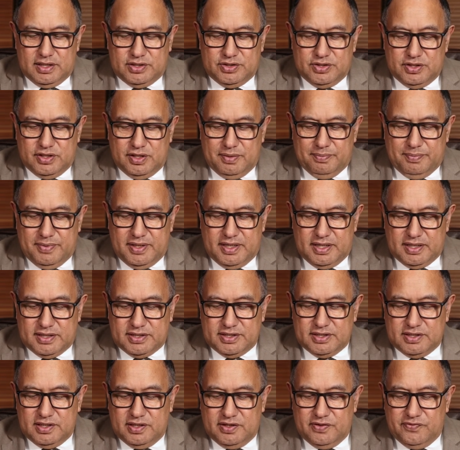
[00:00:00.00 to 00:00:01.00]
to the
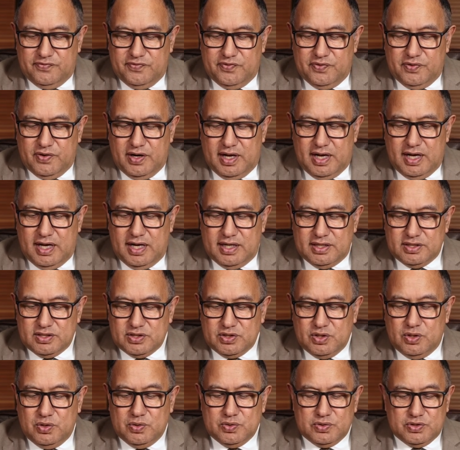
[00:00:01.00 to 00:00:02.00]
Minister for Arts,
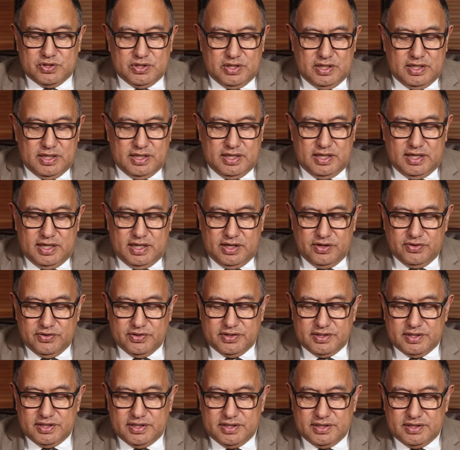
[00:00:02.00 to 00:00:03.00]
Culture and
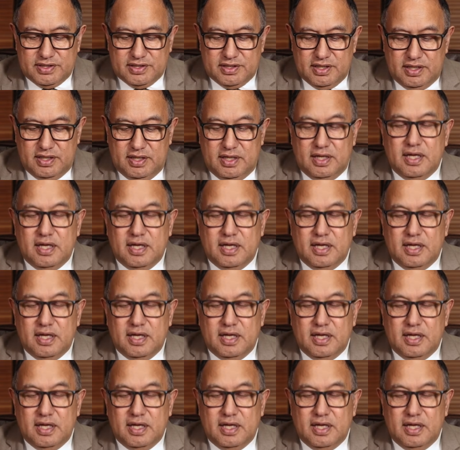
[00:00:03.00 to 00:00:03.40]
Heritage,